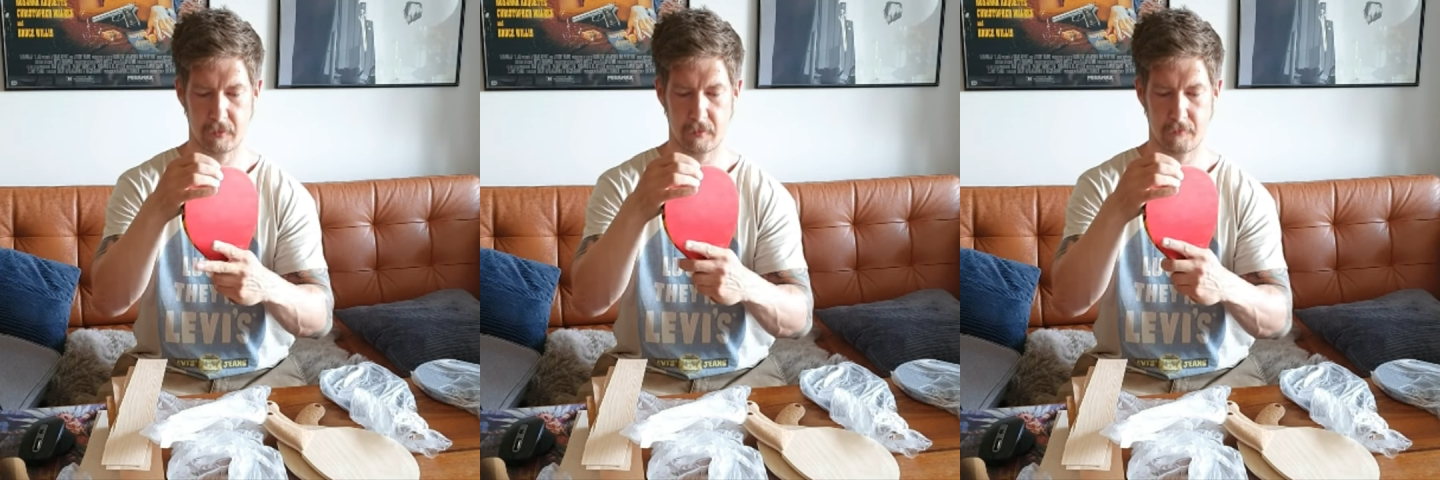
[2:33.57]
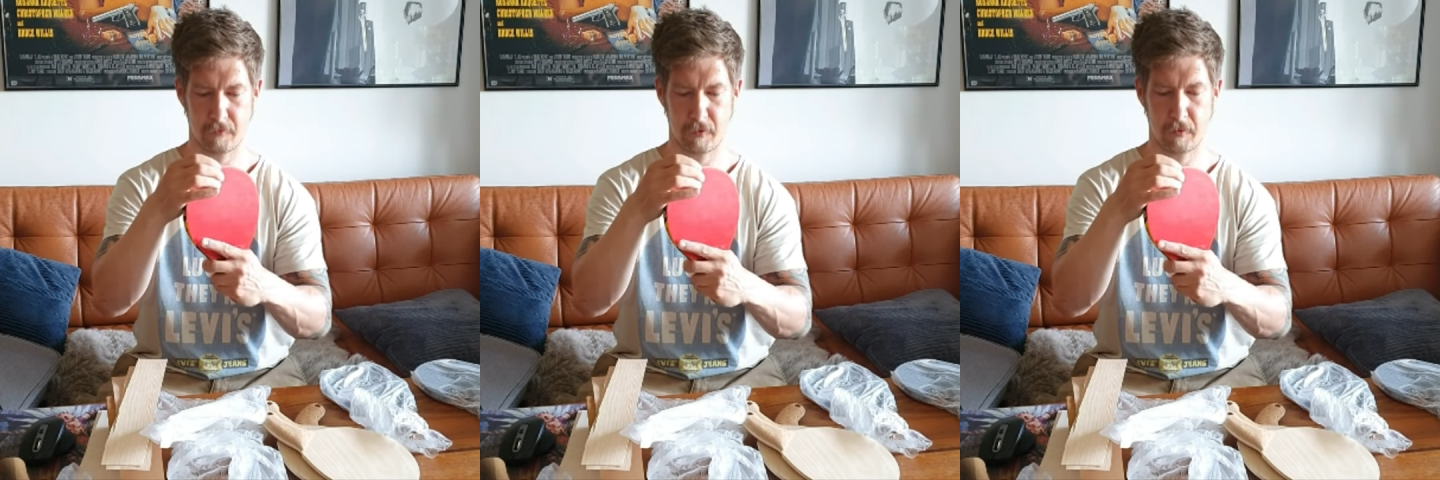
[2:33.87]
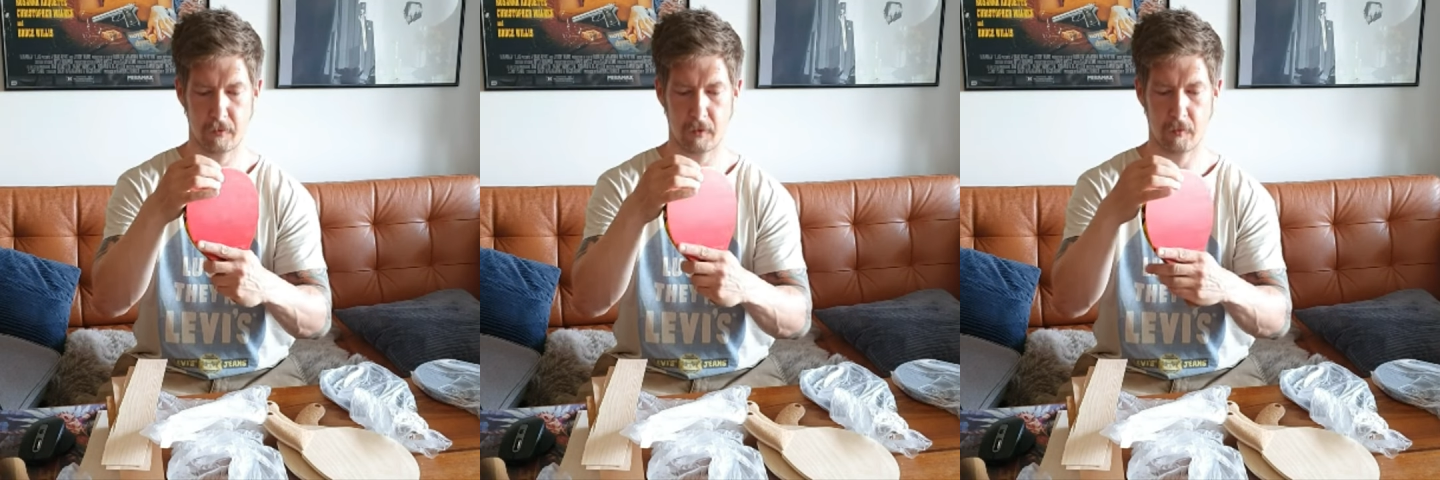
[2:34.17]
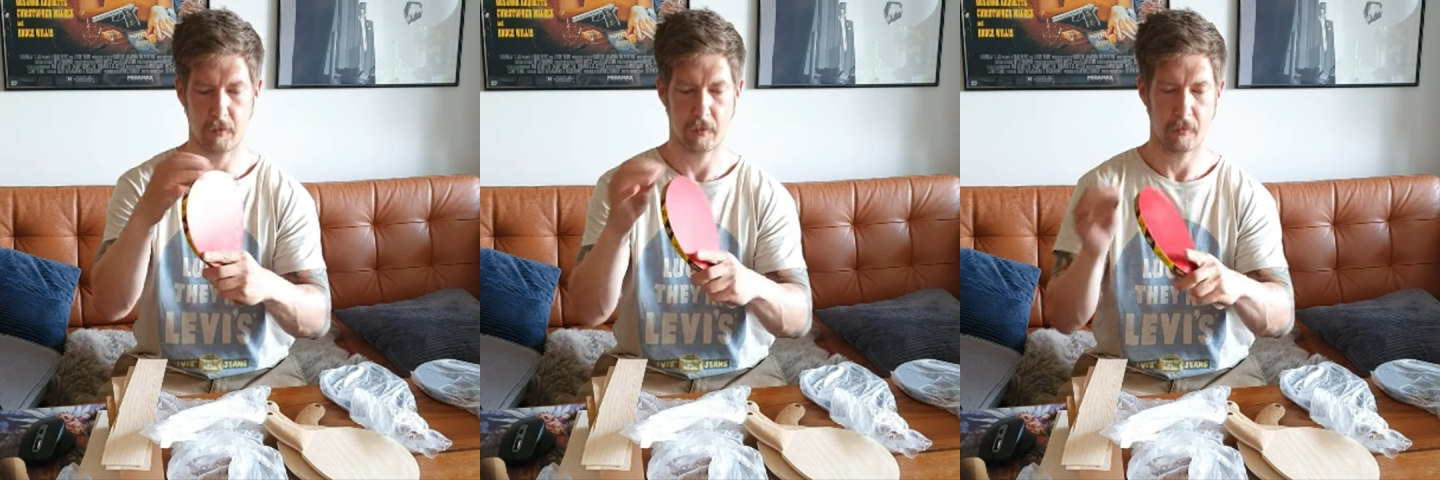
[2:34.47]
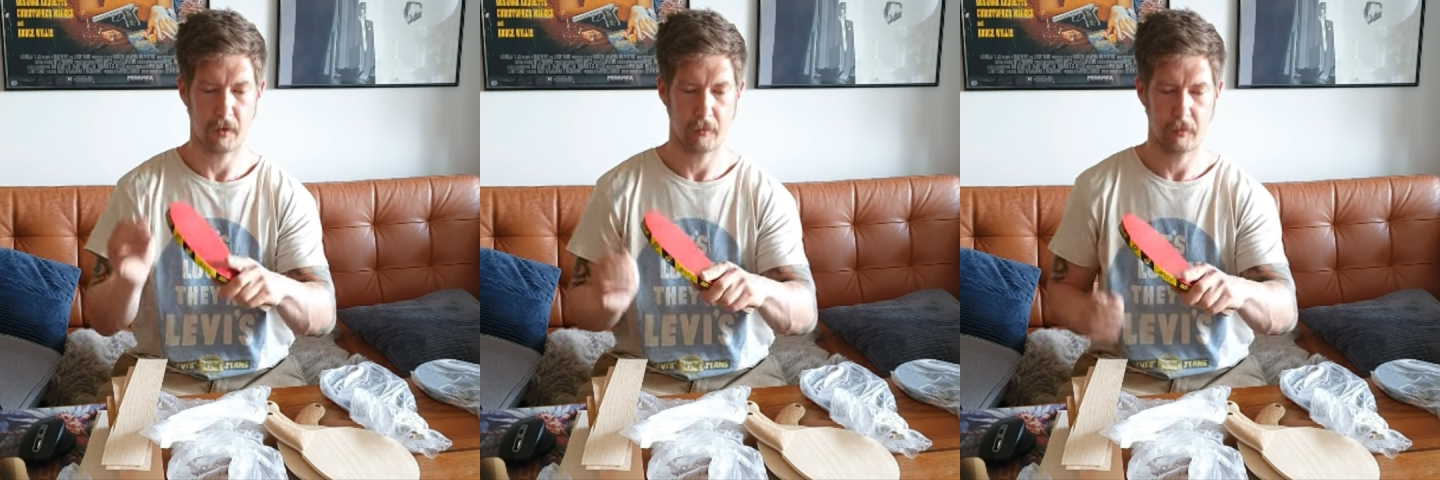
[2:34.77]
the finger
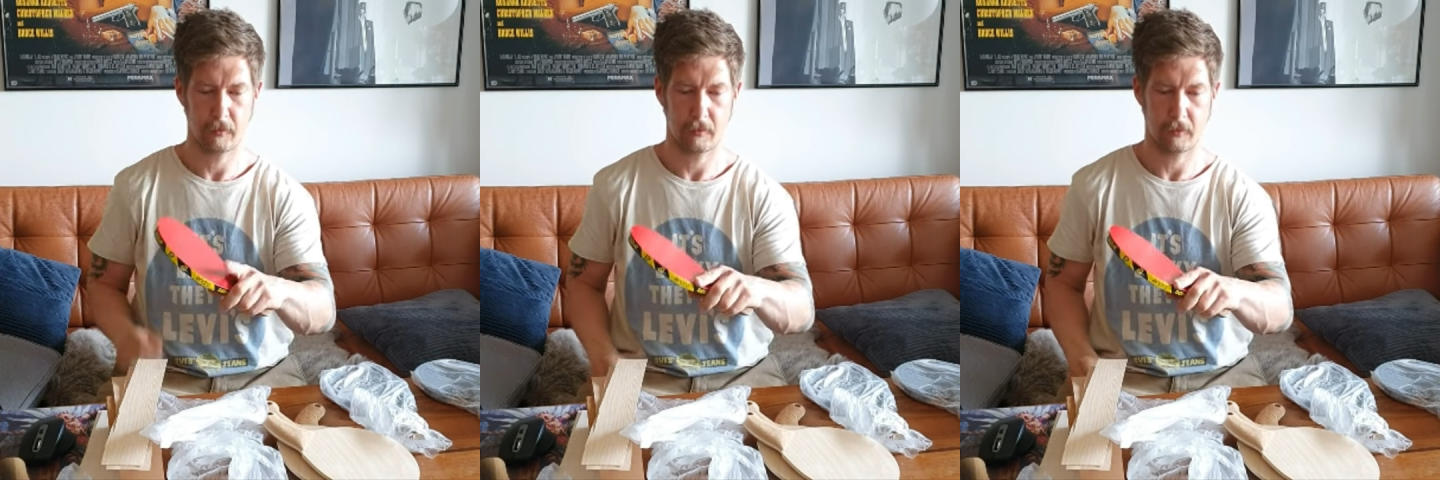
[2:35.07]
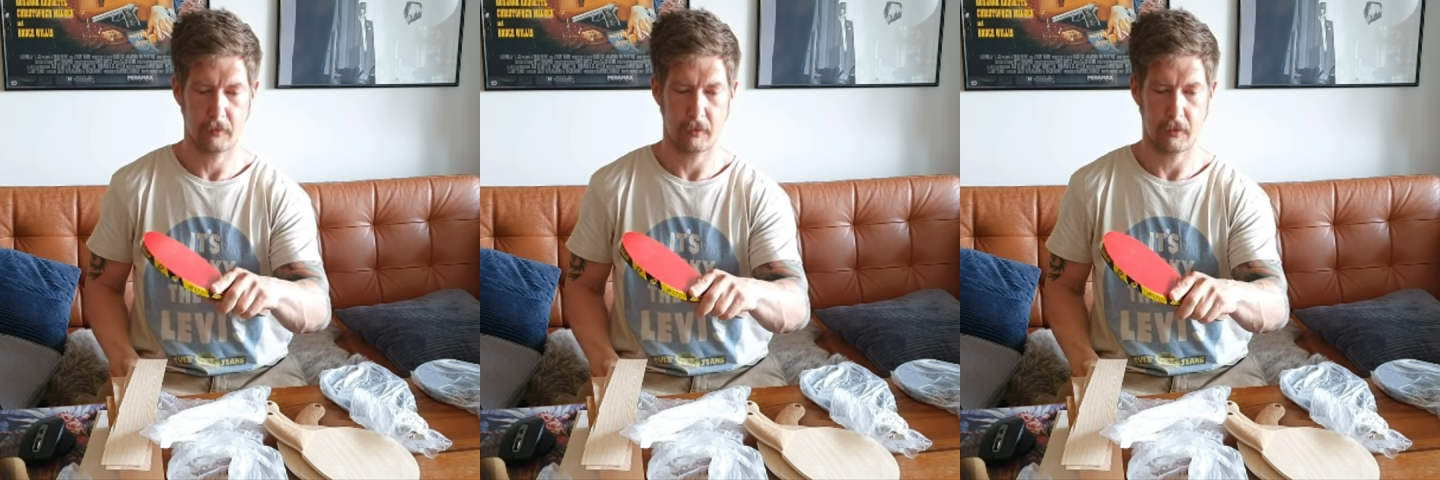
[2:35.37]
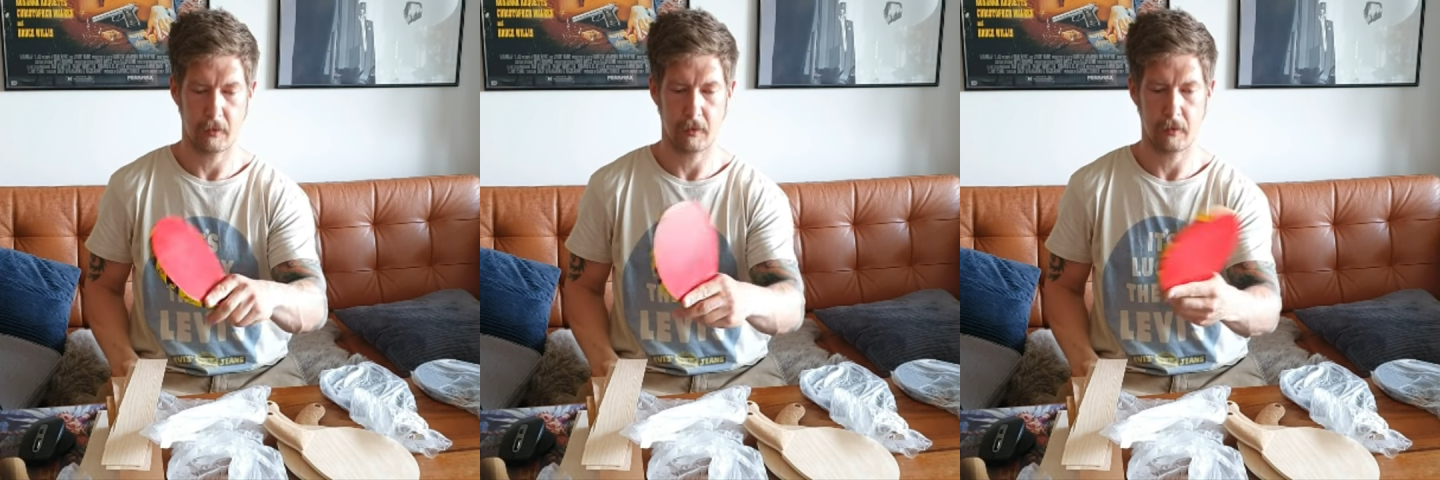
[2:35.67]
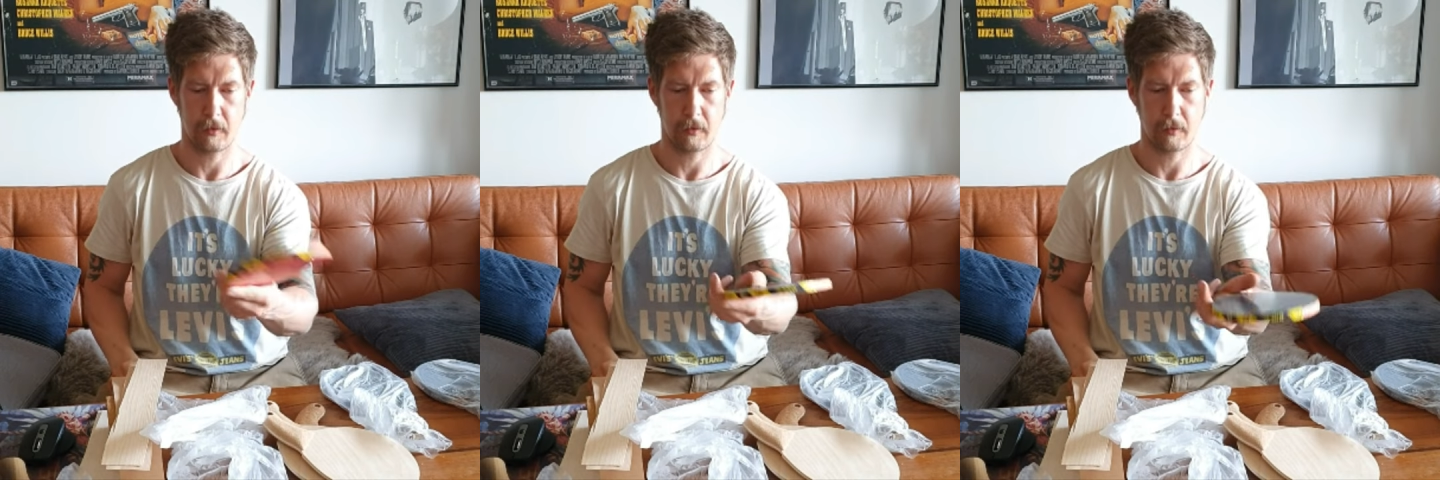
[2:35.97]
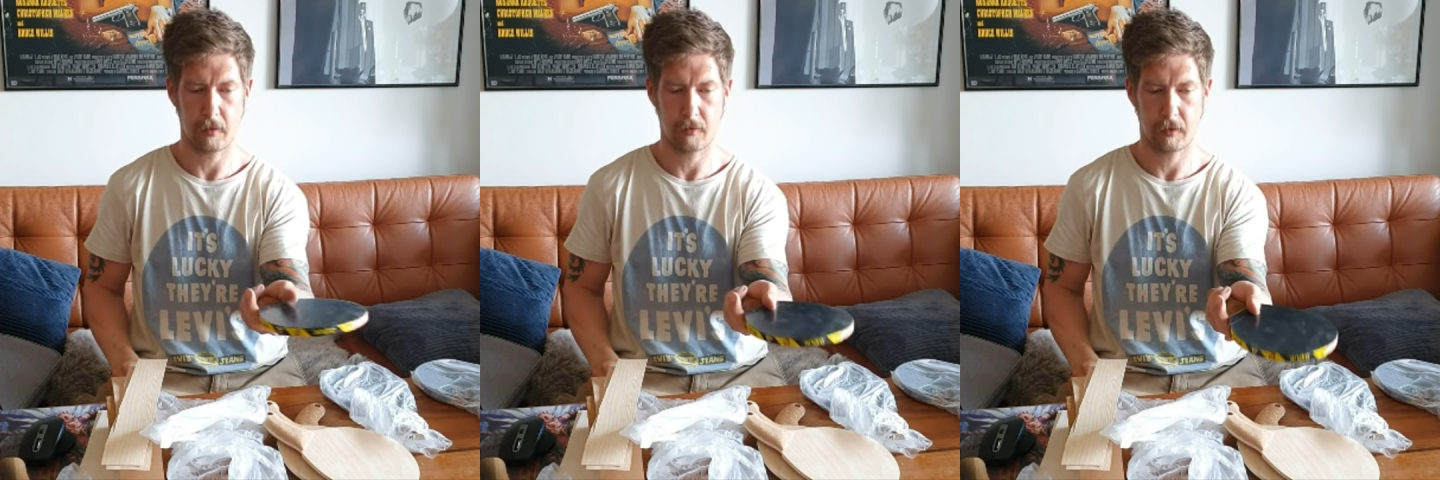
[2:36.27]
around
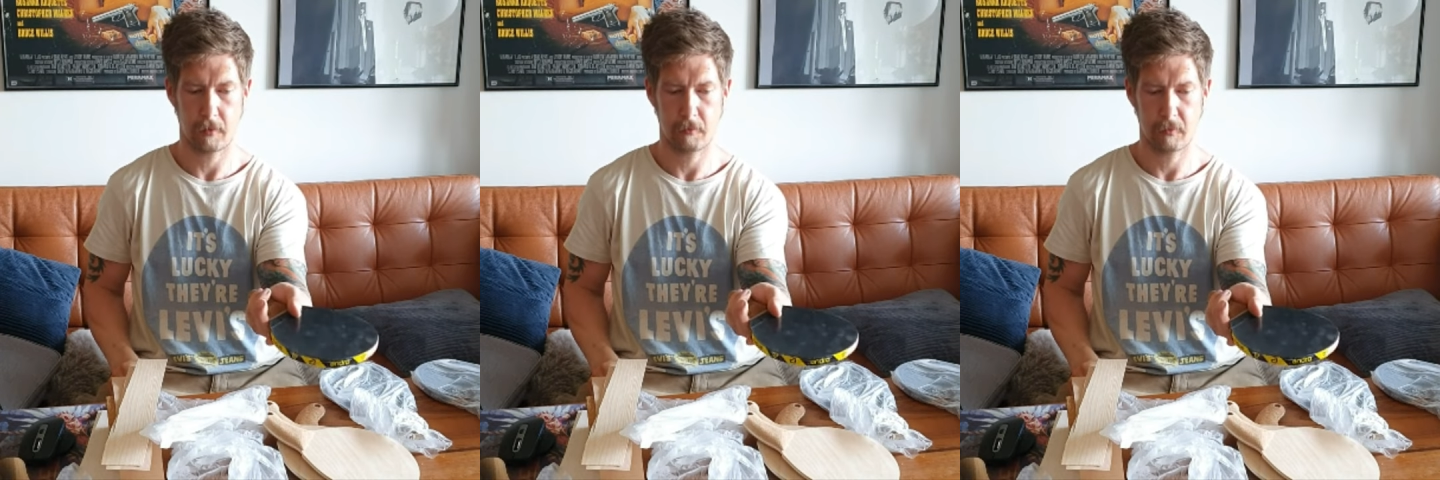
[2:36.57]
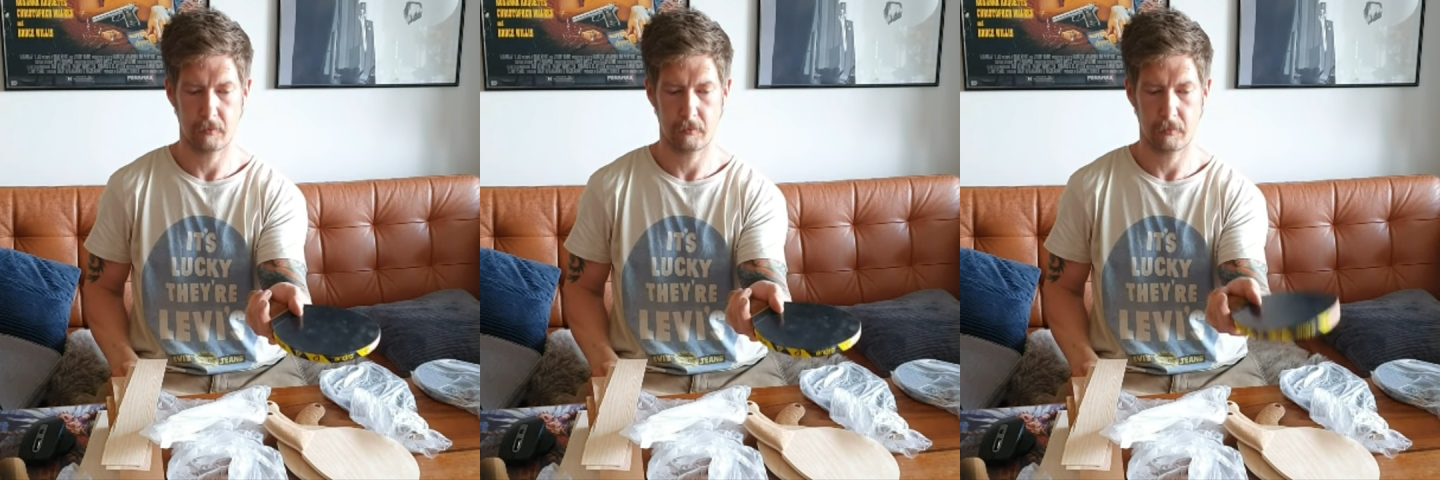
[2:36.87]
and thumb,